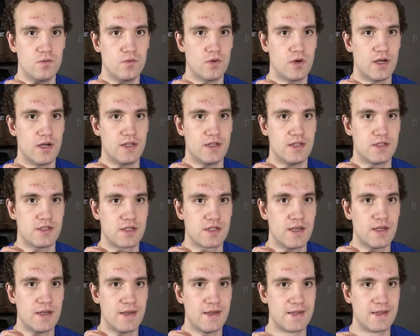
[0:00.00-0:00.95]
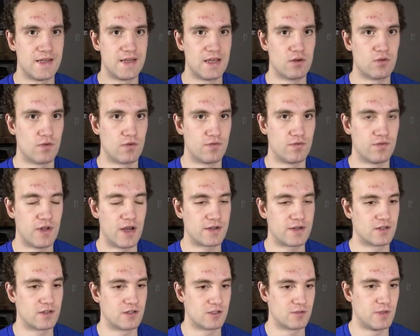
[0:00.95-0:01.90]
was get
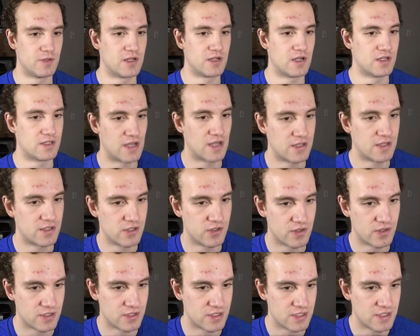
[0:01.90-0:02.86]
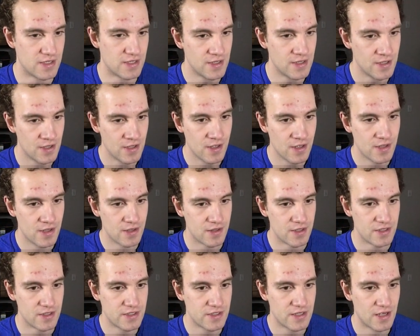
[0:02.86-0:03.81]
reflectors, because as you can see,
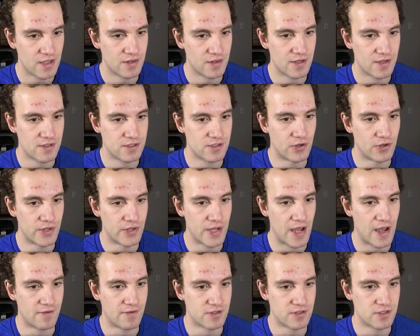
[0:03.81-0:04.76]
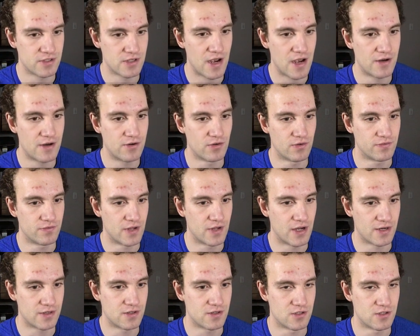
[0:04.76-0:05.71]
these headlights don't have side
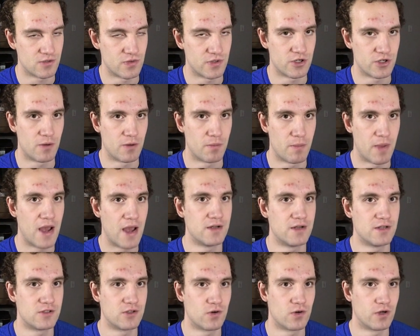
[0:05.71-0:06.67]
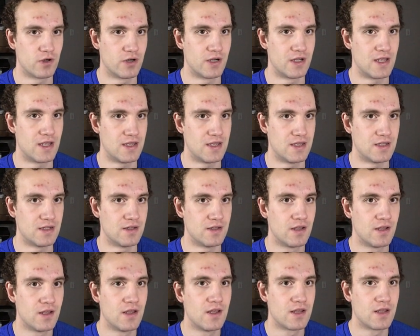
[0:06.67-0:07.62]
reflectors, which are mandatory in
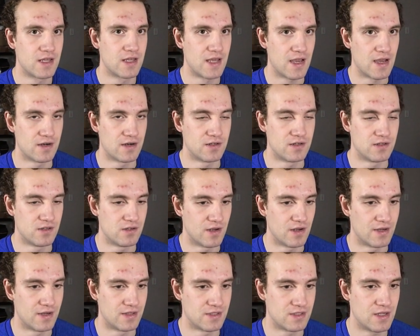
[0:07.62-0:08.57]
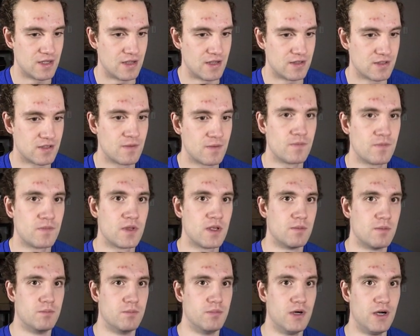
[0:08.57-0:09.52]
Canada and the United States.
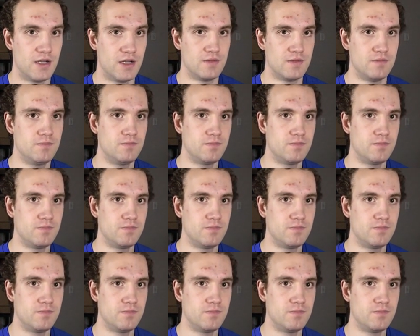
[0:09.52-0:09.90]
But